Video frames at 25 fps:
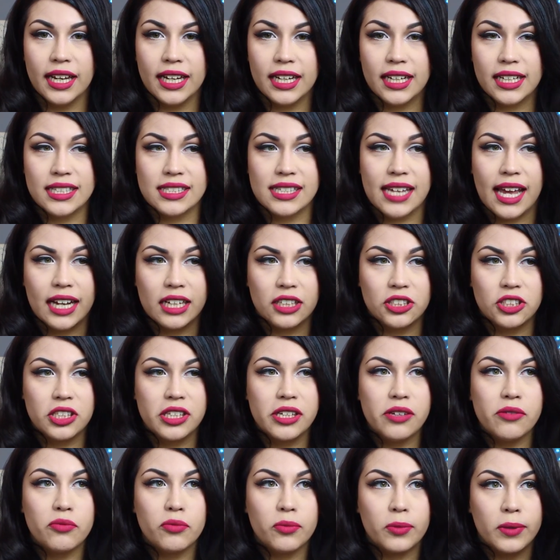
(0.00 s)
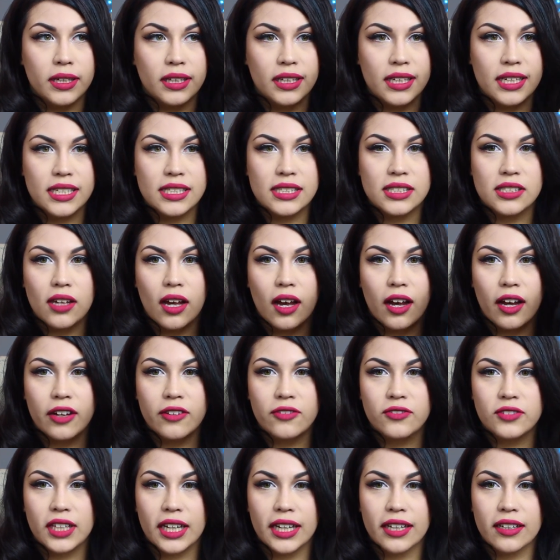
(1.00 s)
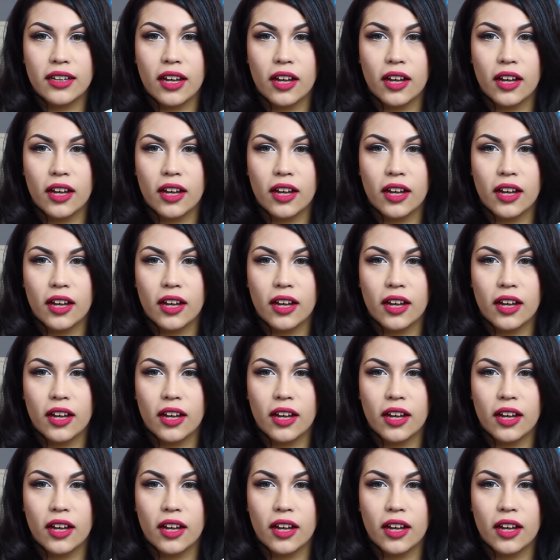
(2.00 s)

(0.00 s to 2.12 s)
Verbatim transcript: It is actually really soft and